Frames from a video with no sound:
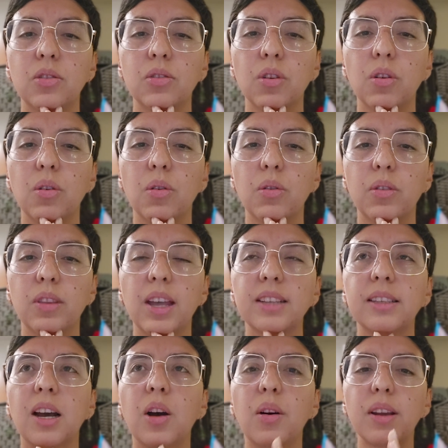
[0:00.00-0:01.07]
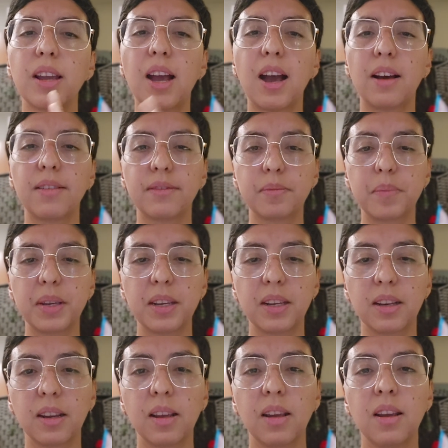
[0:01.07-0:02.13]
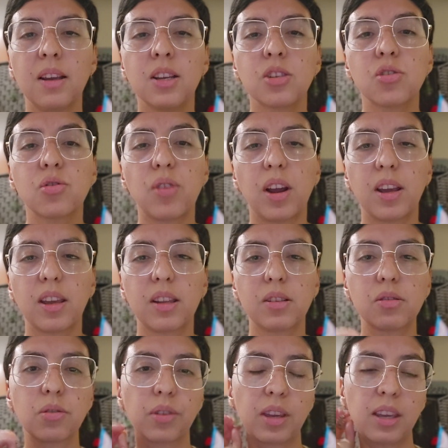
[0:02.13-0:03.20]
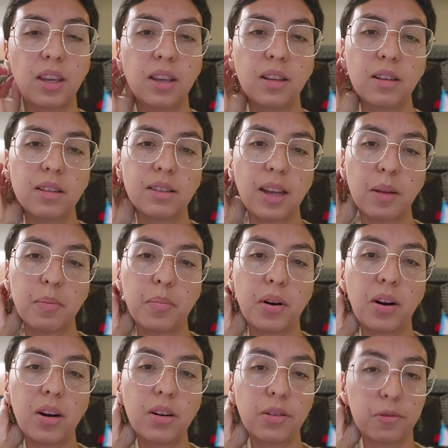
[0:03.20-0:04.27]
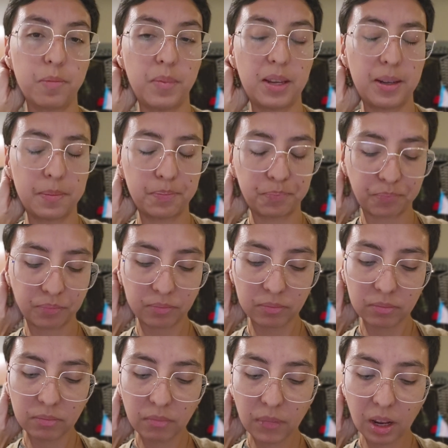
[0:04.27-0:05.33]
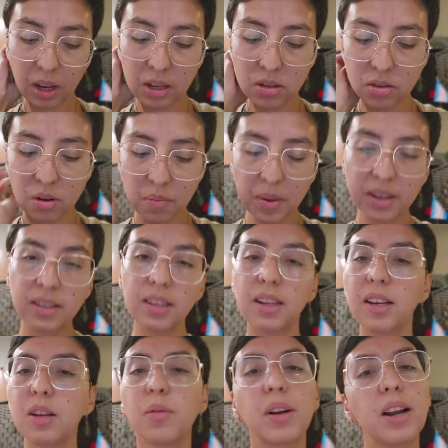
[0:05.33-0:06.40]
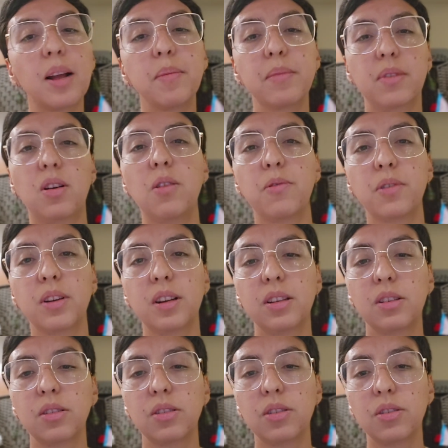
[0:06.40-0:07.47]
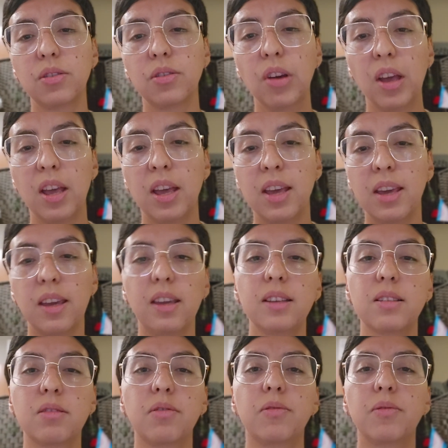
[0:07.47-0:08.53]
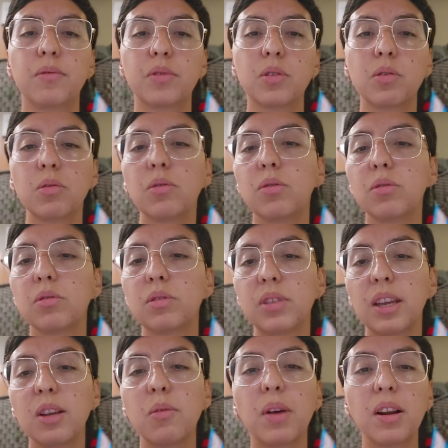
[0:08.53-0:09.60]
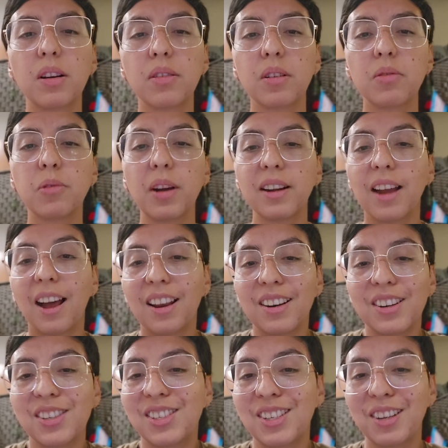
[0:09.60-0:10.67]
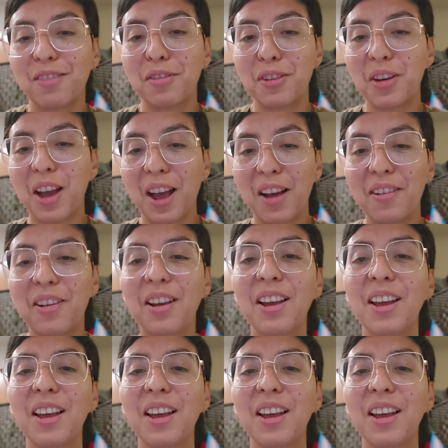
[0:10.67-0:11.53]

so that's how I have been trying to heal that part of me. And so basically what I'm offering to you is to take one allergy, if you have